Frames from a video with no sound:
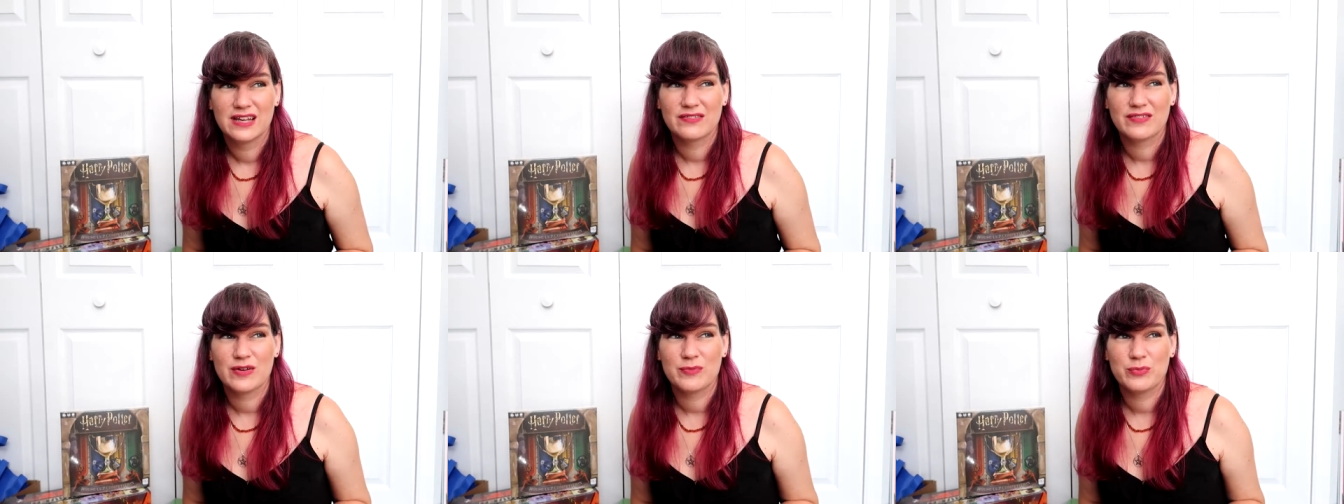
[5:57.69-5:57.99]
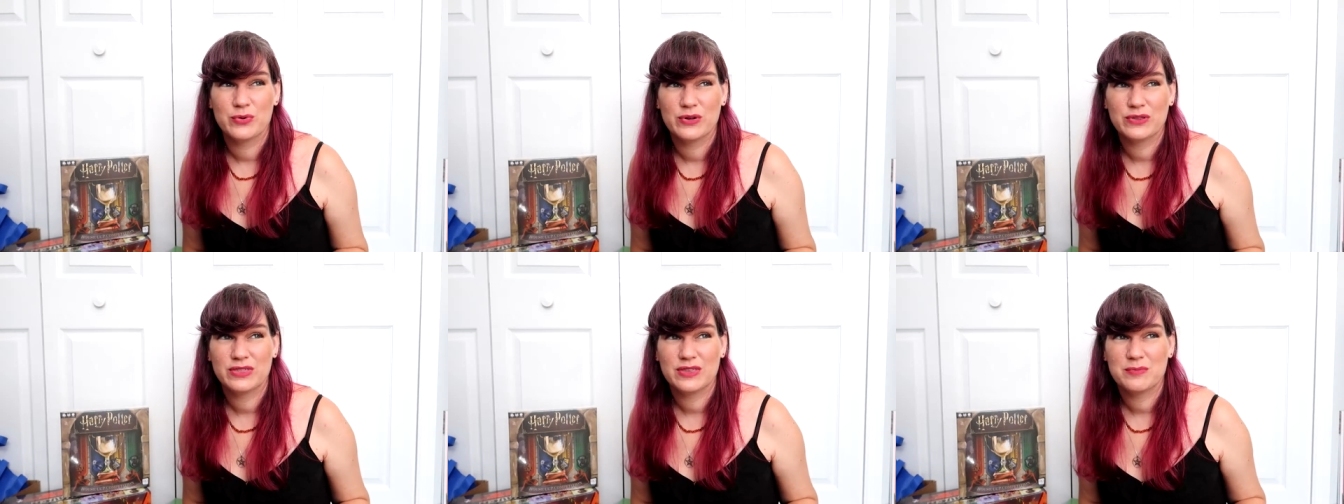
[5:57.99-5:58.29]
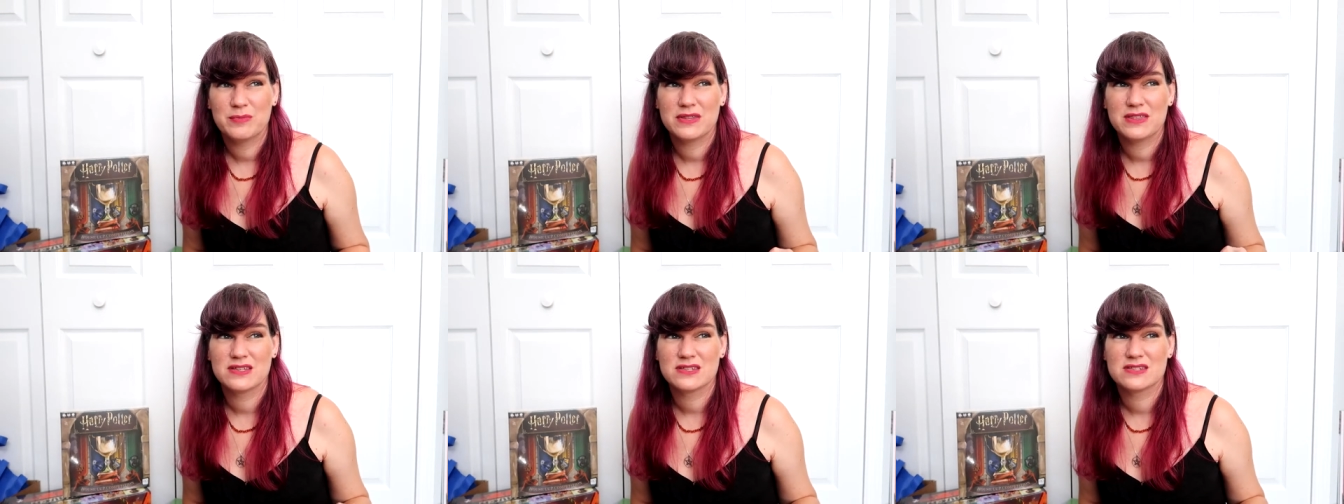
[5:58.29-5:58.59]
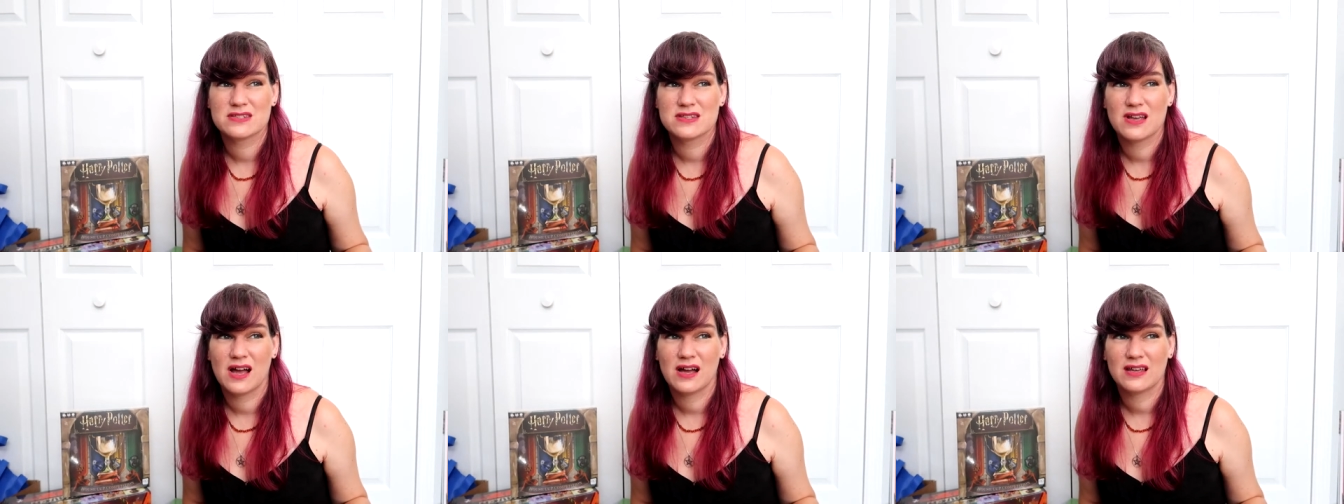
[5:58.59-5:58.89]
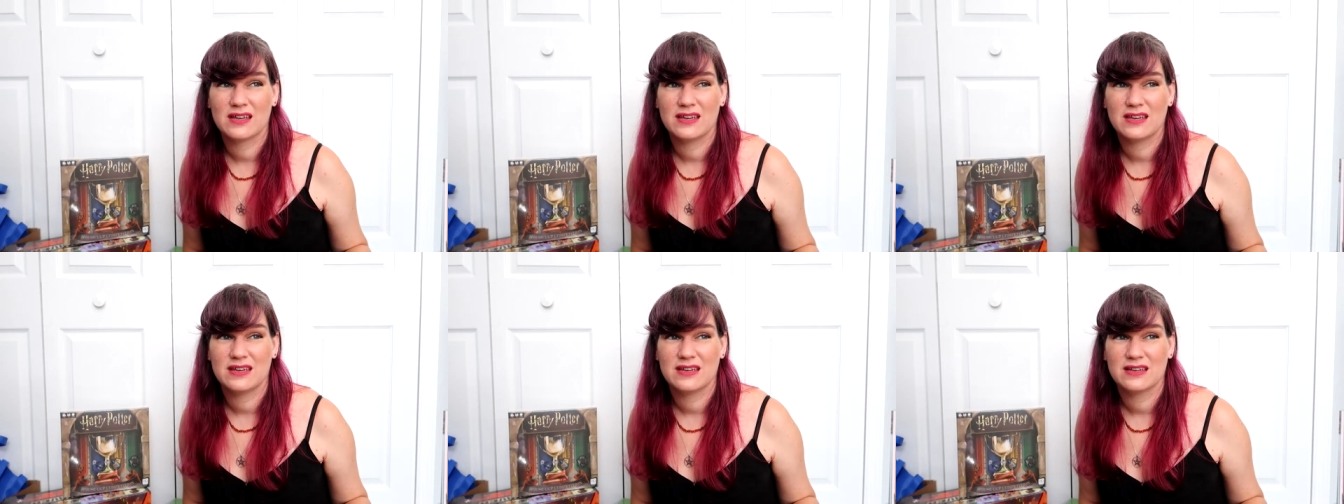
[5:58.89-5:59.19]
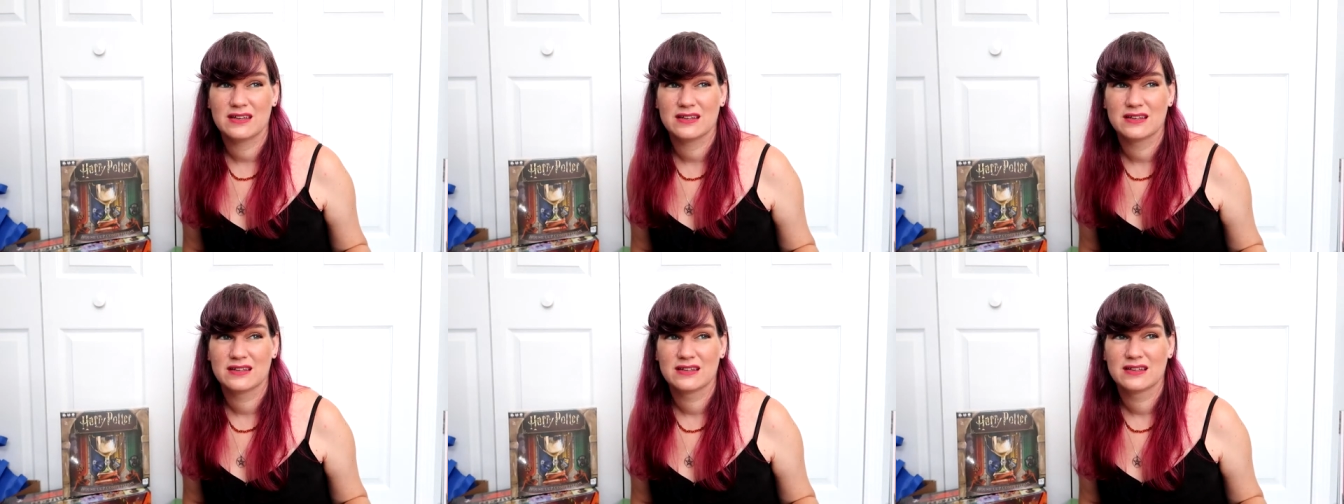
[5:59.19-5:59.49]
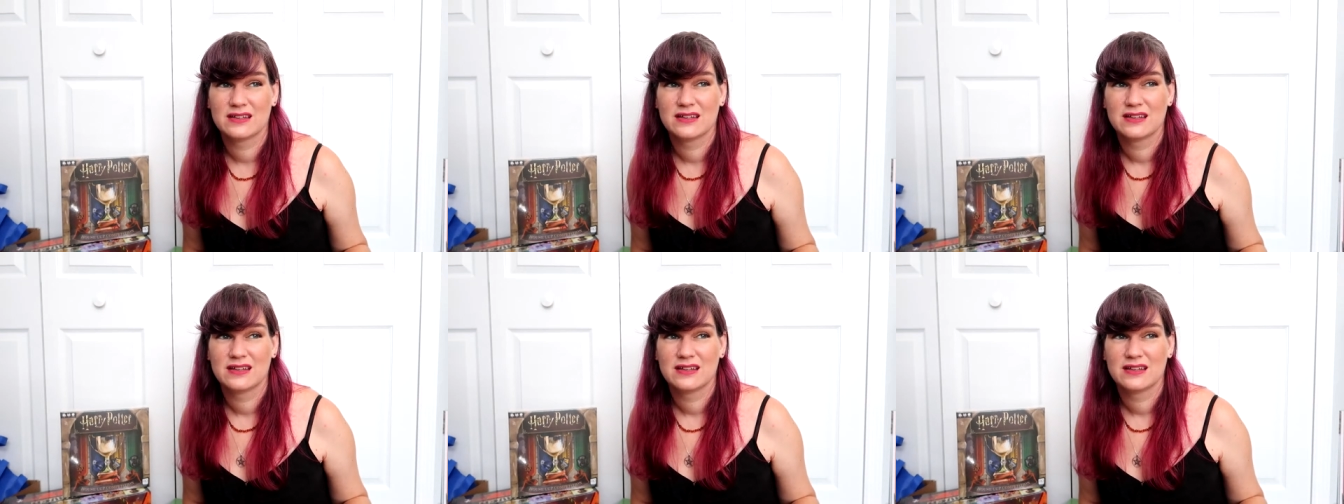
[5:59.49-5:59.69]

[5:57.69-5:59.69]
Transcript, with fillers: I put them in the stocking